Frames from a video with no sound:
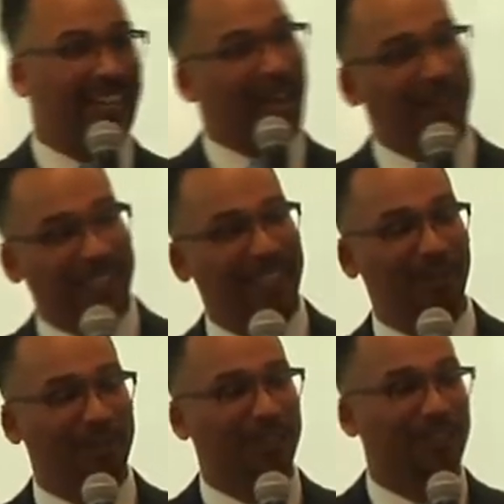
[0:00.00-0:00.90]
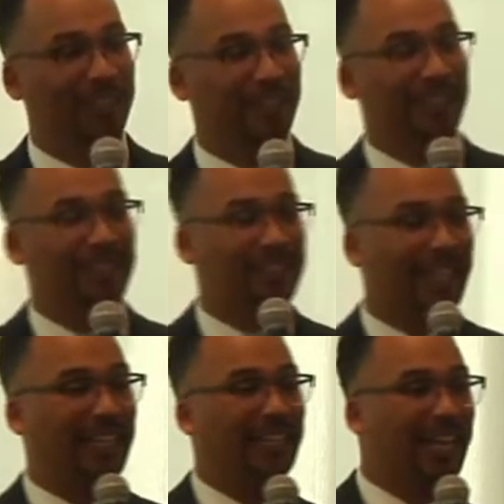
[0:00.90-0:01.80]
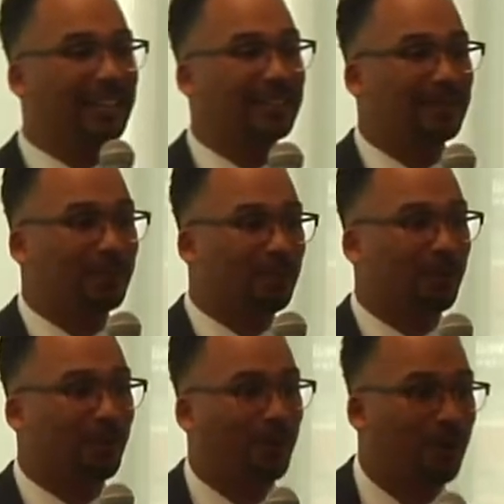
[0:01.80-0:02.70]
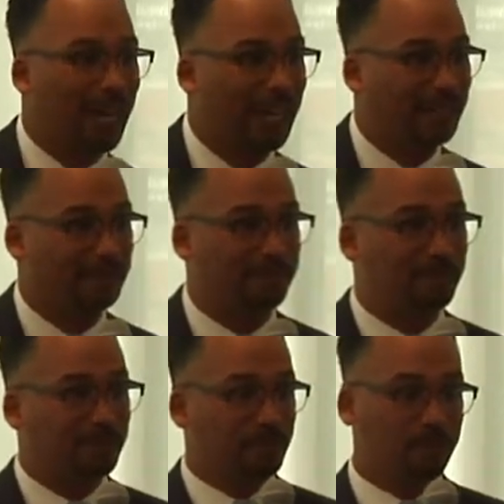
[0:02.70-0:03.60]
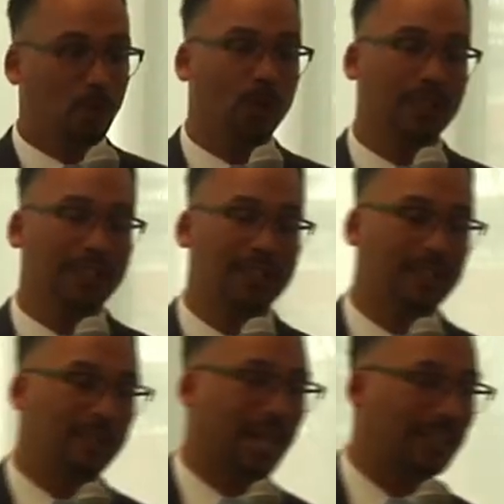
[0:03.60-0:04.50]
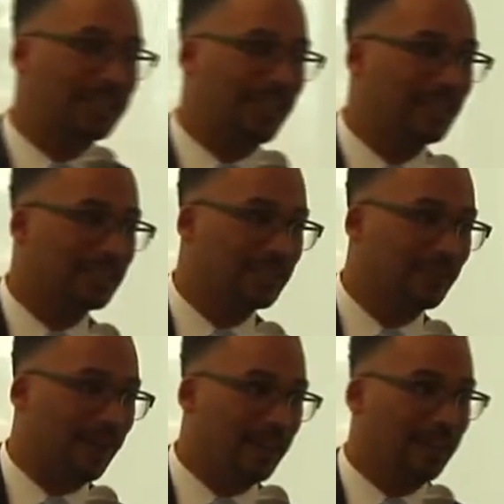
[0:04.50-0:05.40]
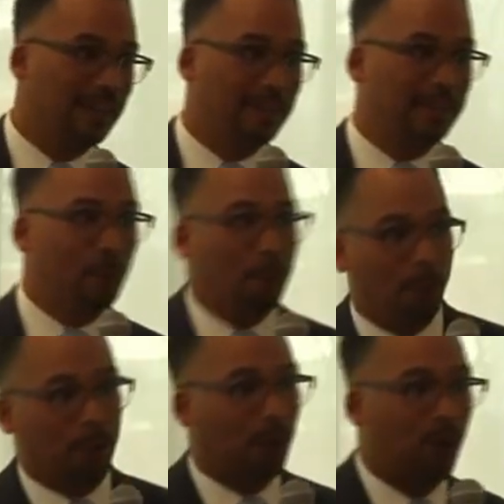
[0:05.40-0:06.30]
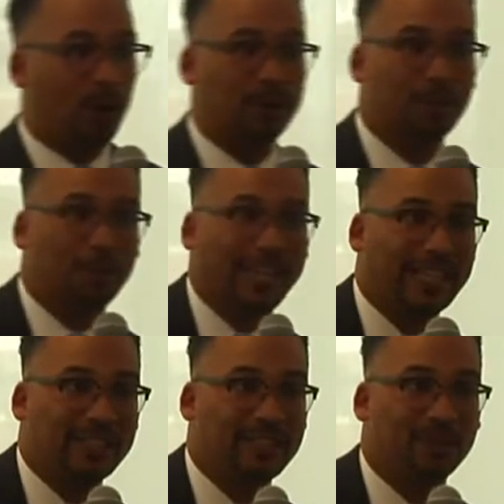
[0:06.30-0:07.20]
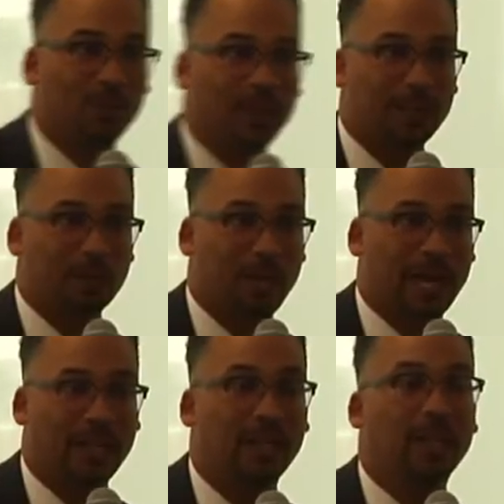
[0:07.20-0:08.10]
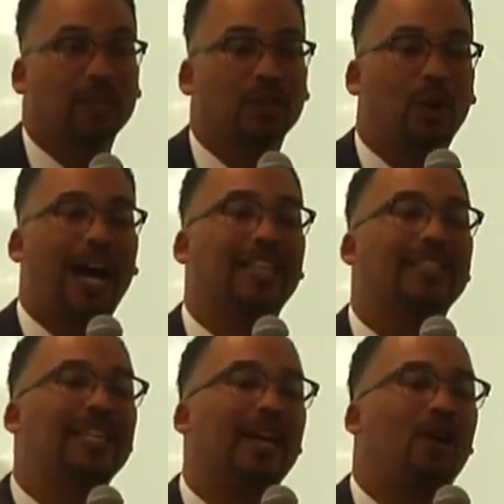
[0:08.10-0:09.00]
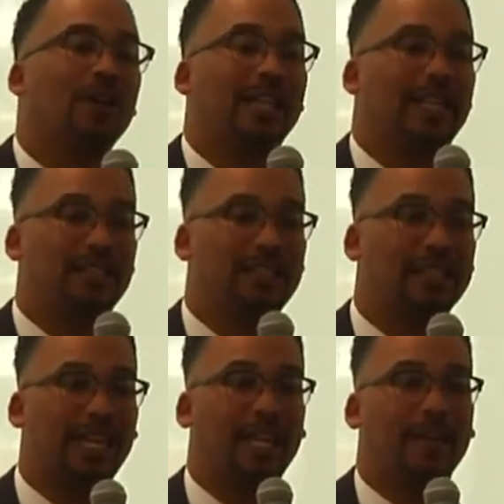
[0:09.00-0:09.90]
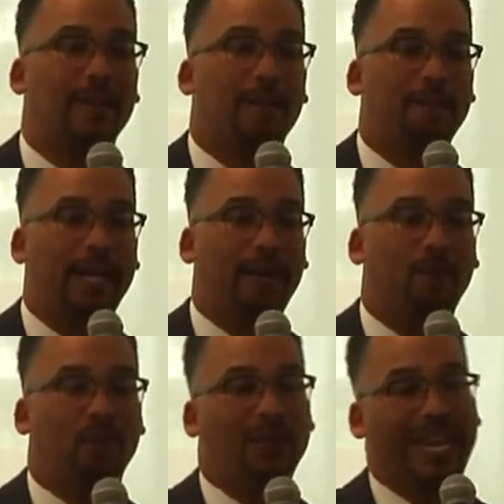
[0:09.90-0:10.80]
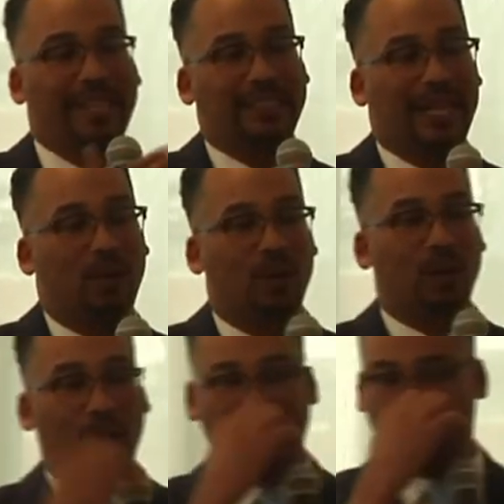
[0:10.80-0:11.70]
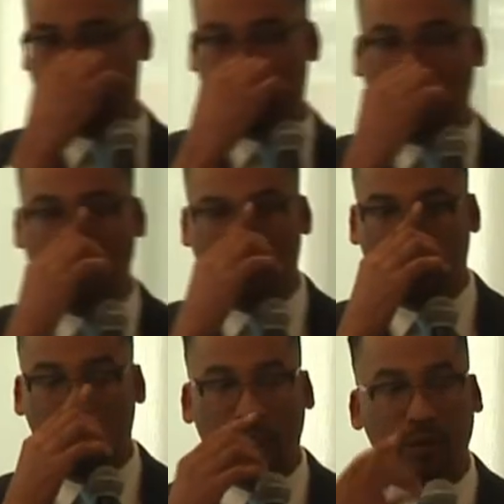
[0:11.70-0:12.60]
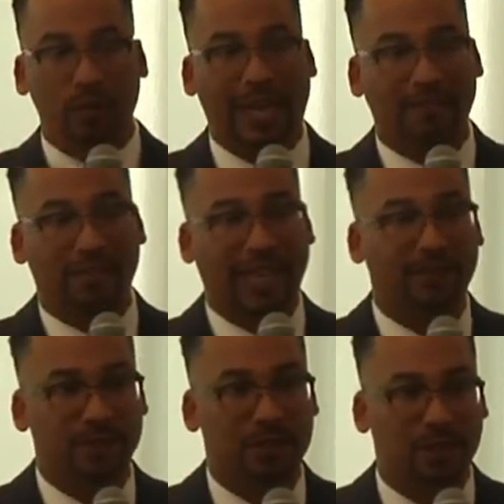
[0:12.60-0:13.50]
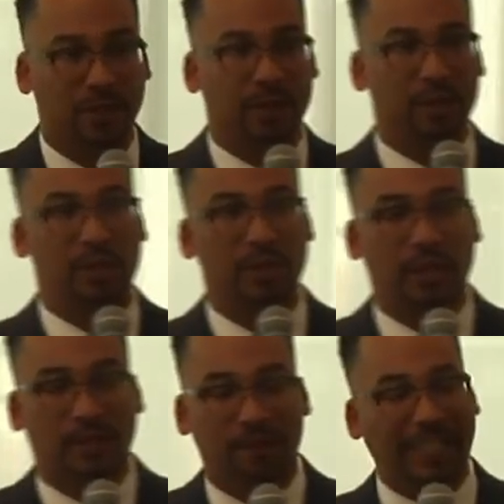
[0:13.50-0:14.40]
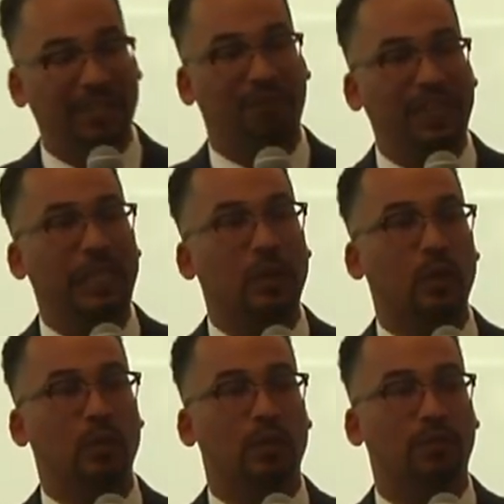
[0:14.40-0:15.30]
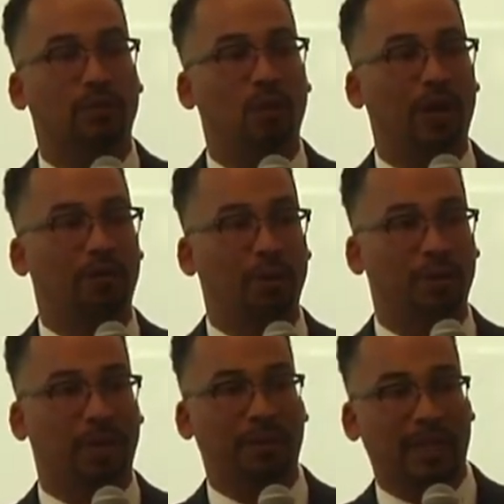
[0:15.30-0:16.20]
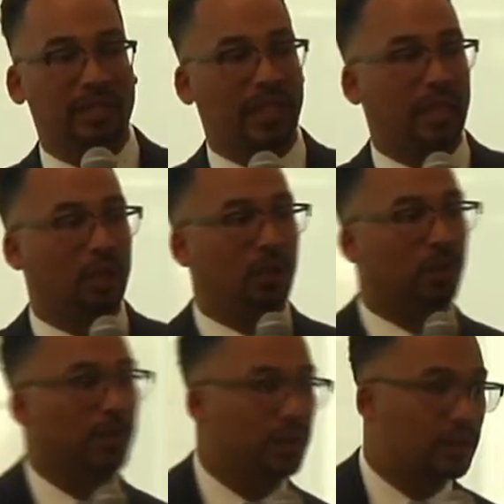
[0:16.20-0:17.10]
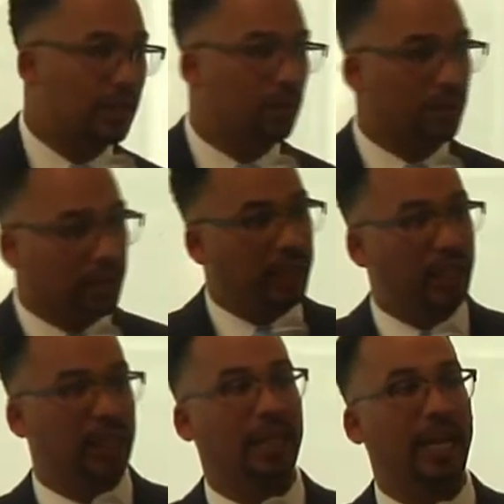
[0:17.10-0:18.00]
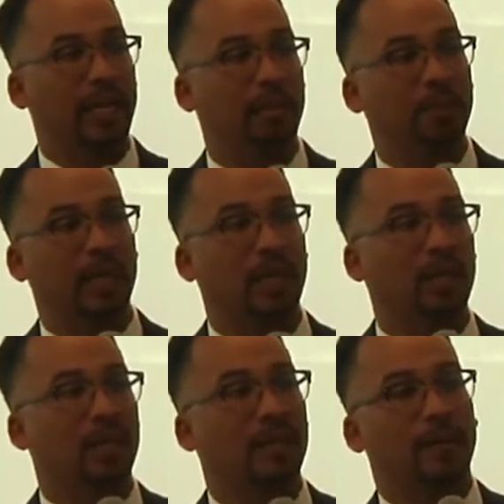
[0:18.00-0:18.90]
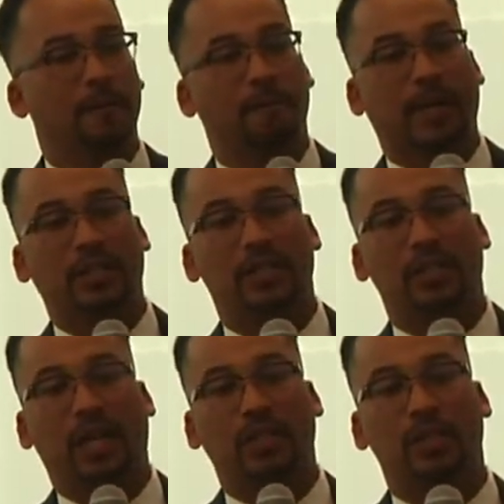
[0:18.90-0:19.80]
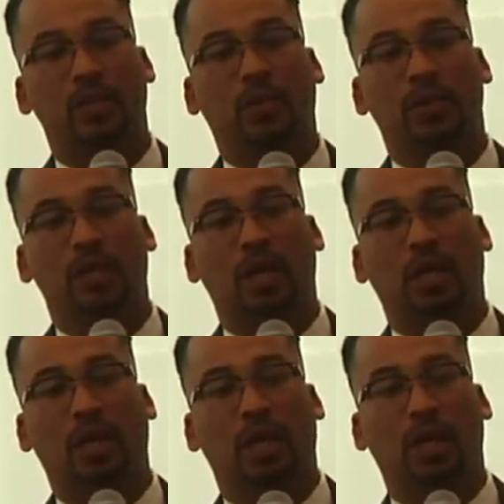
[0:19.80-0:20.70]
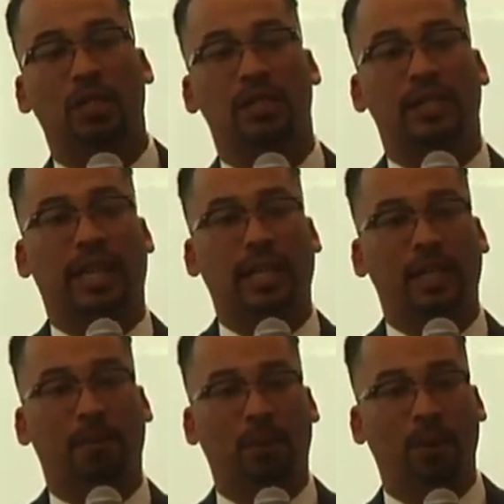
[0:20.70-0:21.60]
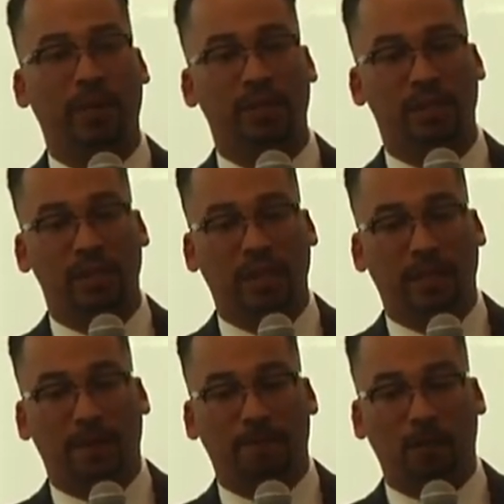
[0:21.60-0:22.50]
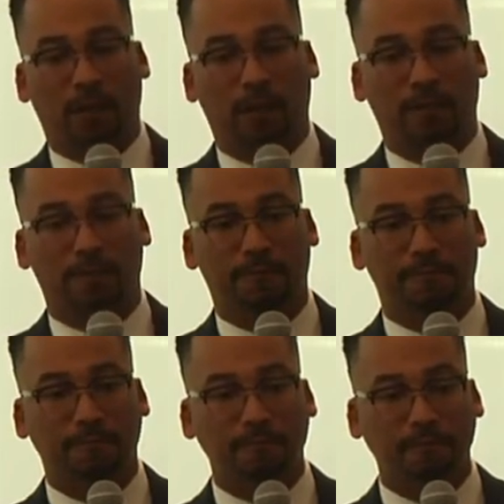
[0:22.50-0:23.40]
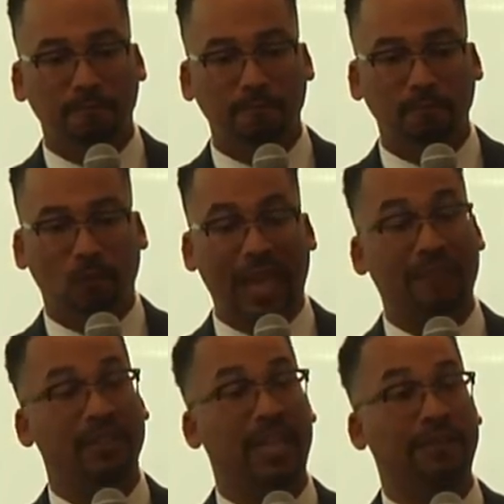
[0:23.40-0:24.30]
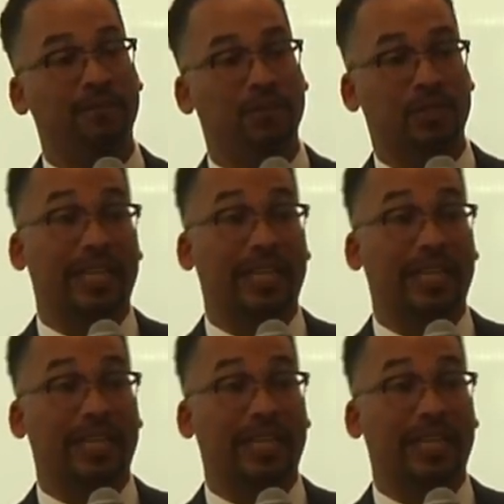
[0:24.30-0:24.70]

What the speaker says: And I think you can say that that's worldwide, or at least in the United States, right? No protocols in place when we expire. So I say all of that to say that when we ask that one question, do you have life insurance? That's a vehicle for wealth building. I'm not saying no to real estate. We're to get into that in a minute. But I just want y'all to understand the importance of having life insurance.